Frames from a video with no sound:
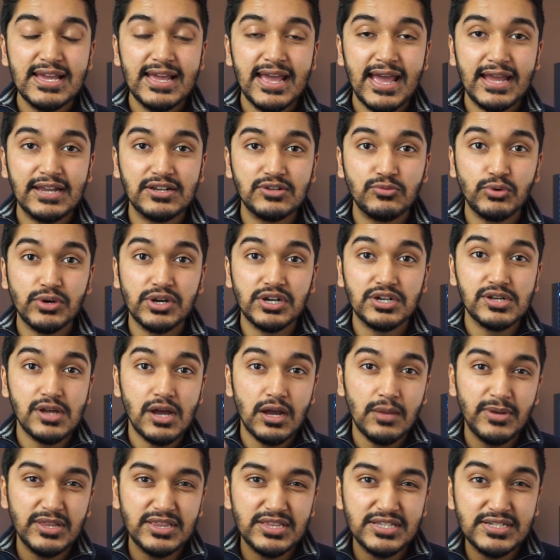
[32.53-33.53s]
and we're going to
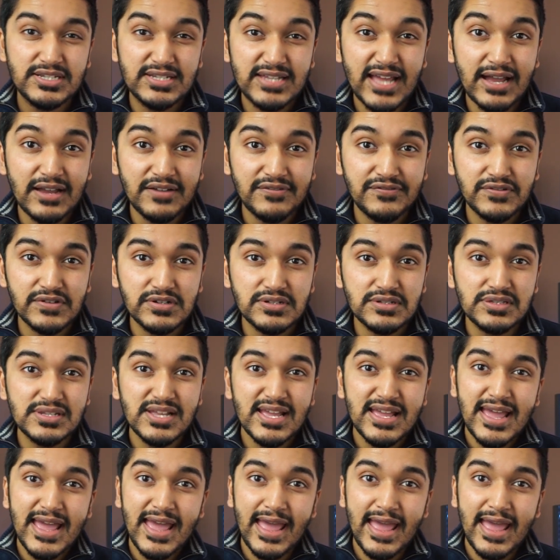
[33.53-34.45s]
talk about the tech first